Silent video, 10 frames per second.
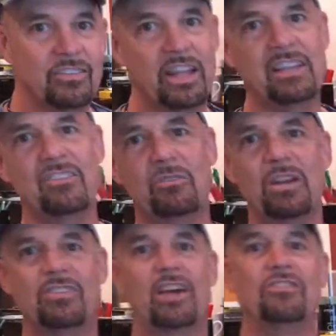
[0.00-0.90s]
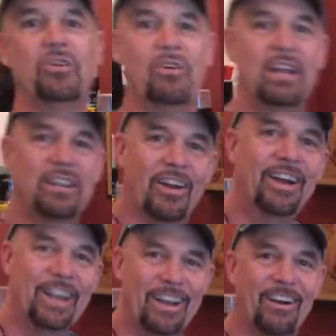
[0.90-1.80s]
So that doesn't really sound so great
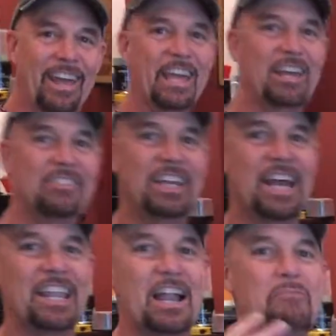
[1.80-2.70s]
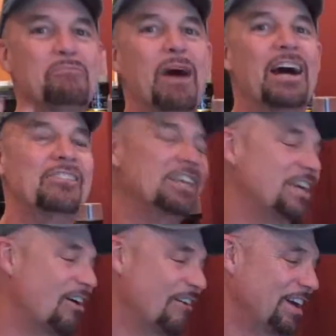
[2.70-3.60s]
either, okay? Because you got a lot of
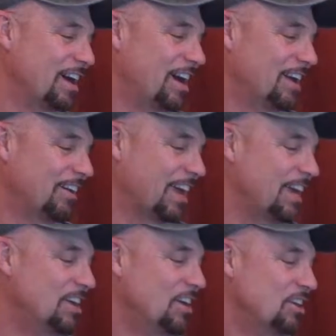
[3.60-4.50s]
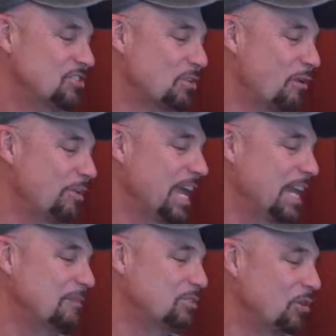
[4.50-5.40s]
buzzing going on, okay? So what we
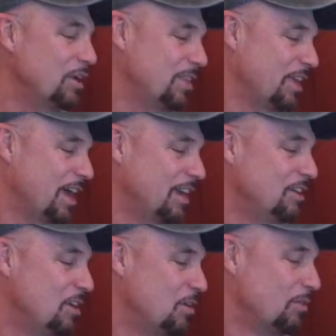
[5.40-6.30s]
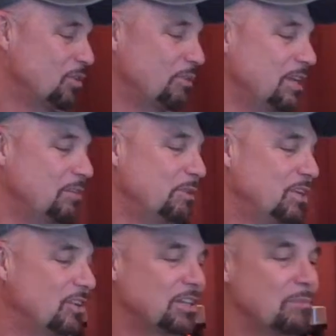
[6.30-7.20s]
ended up doing then was we
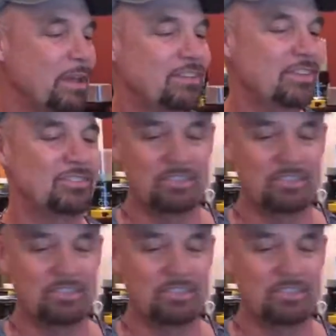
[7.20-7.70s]
took the basic